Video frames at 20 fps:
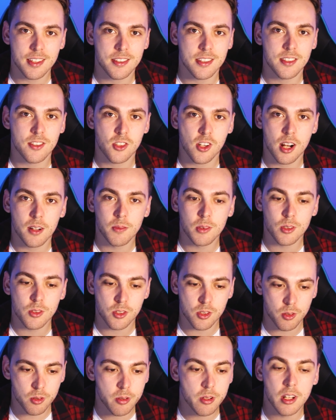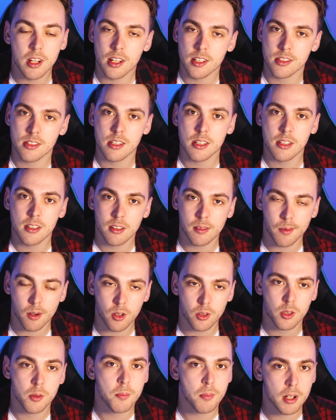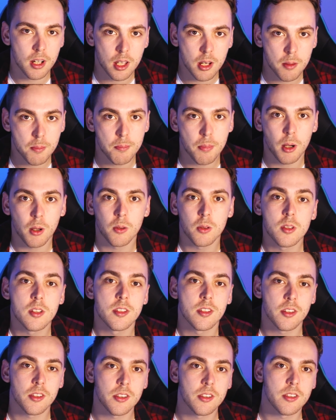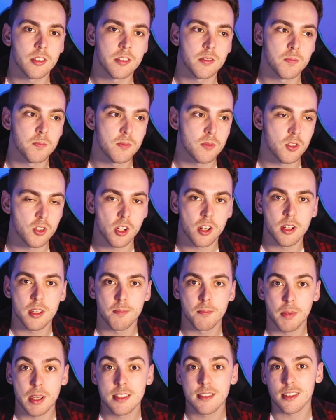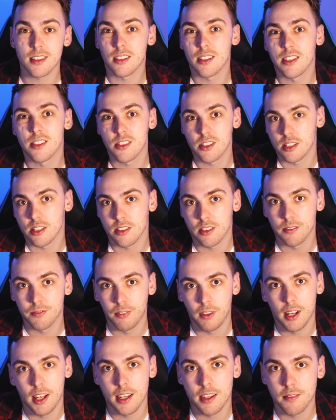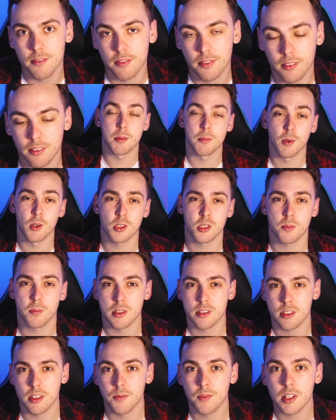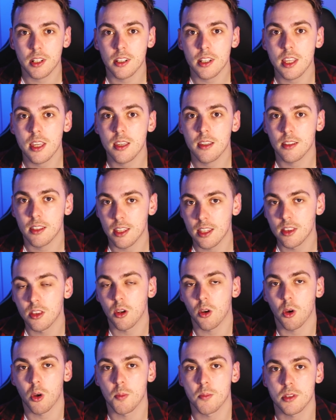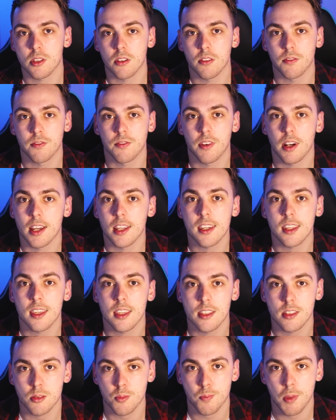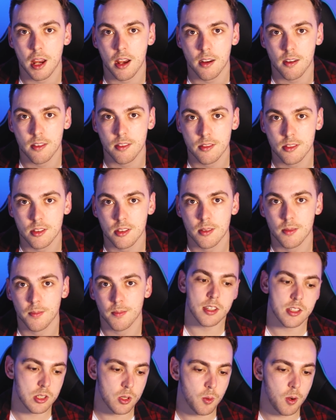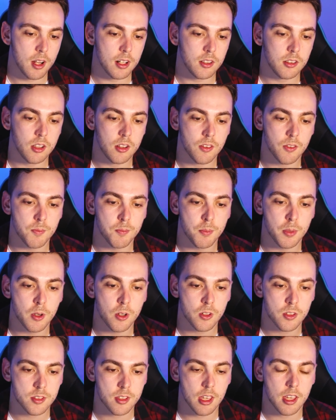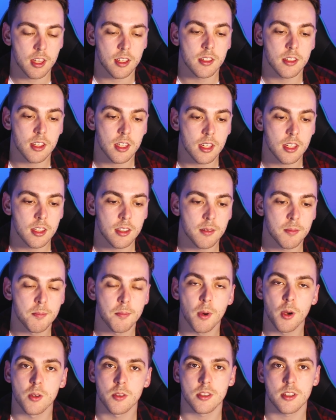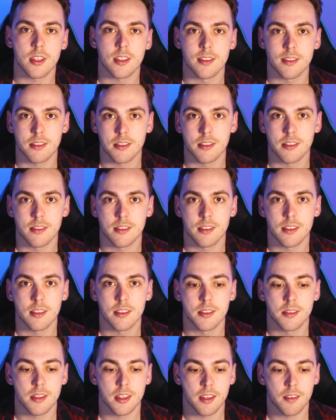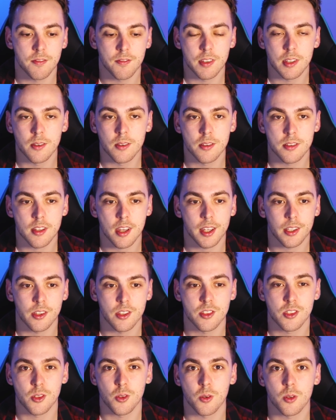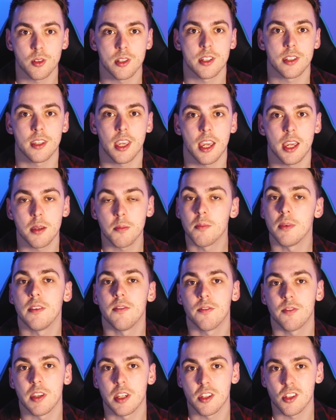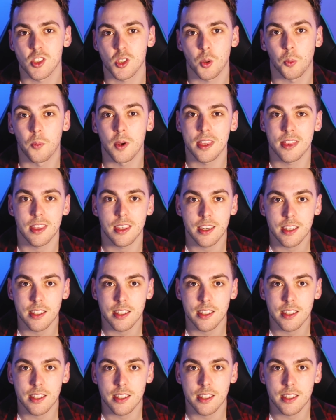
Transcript: as he travels through Nazi-occupied Poland on a journey basically to survive, but more specifically in the hopes of finding his parents. There's quite a lot of books, and in most instances it feels like the story can be finished with